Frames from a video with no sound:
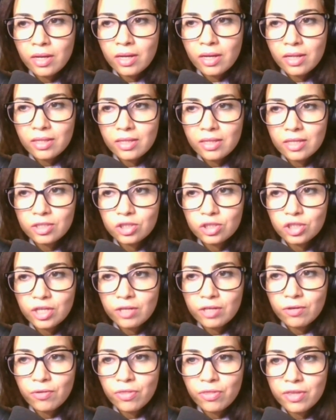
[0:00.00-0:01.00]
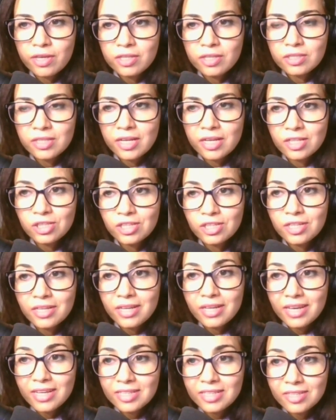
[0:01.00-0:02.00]
Let's check on the extension.
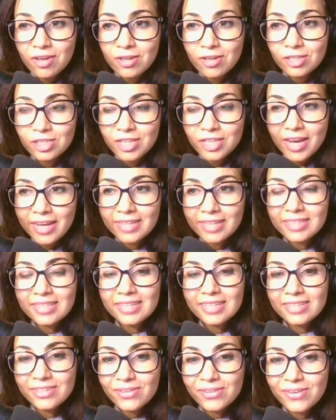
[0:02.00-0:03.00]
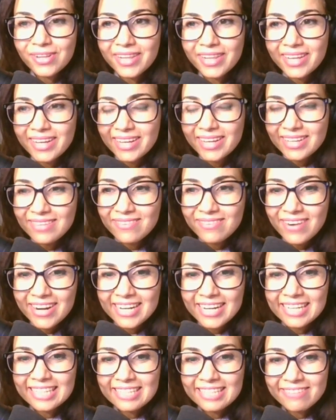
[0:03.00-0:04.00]
It's unchecked. Cool, it
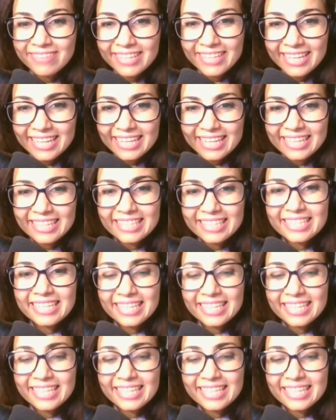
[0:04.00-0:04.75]
worked. We did it.